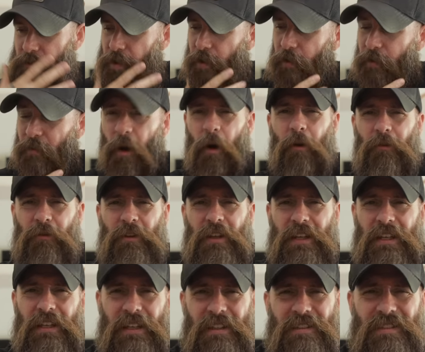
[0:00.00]
So
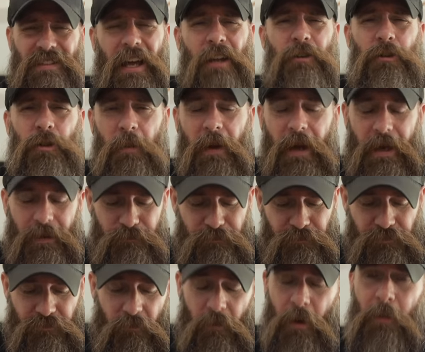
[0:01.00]
hopefully uh, it's not too
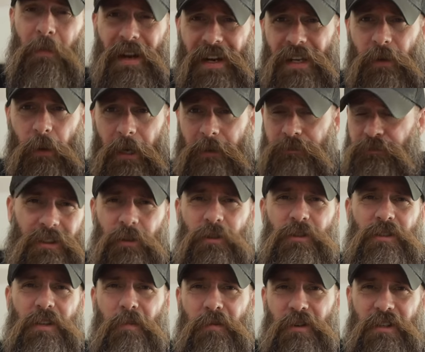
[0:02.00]
bad. But anyway, a little
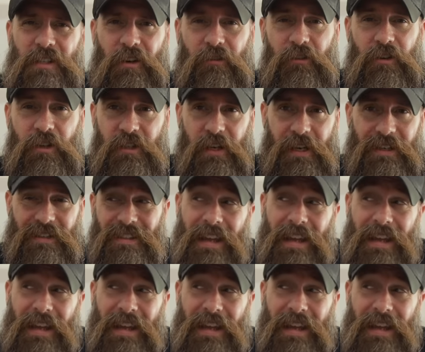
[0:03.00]
something different today.